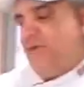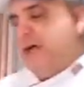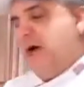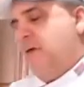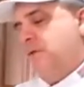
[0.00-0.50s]
So
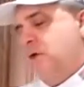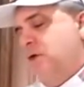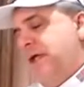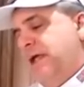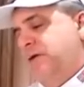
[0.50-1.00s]
now I'm
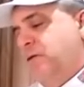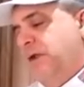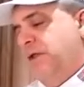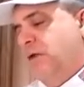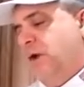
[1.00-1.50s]
going in
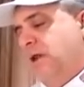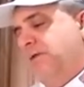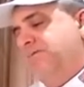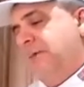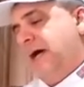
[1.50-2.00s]
with all
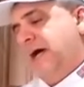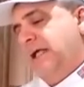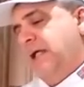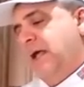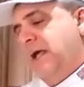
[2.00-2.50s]
of
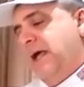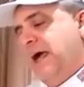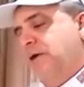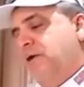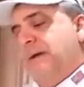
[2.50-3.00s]
my
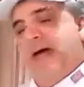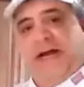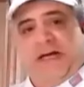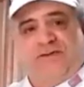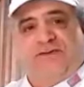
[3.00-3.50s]

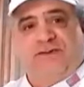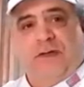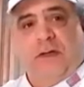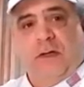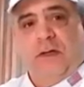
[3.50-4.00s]
aromatics,
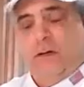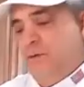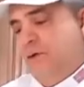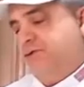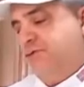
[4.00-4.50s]

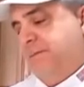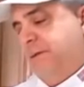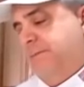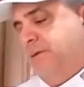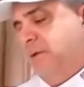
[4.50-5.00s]
which
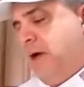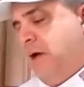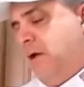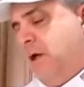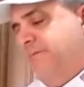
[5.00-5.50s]
remember
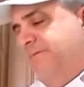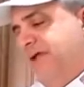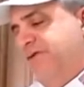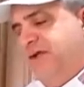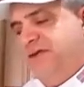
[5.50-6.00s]
are our
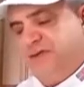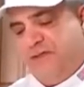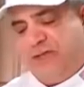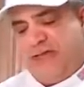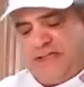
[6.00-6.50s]
veggies
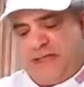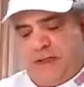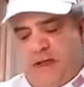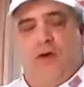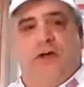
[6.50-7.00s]
and things that
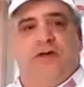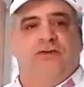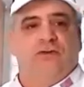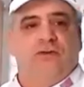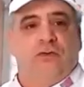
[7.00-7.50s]
are going
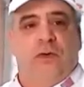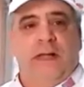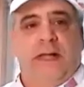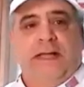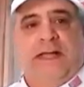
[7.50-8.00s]
to
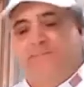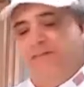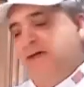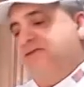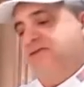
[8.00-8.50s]
give this